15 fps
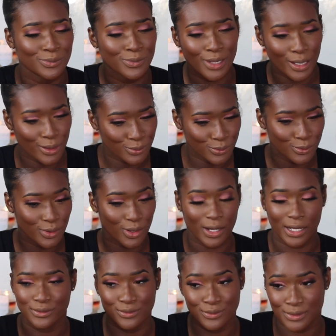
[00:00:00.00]
now you know
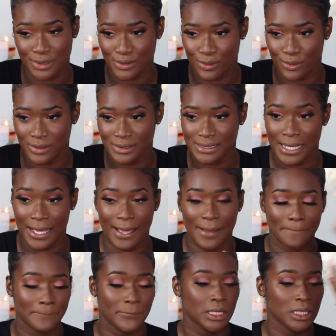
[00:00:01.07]
I use this all the
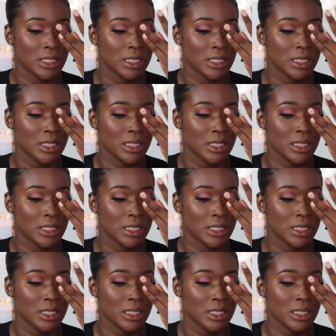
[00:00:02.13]
time.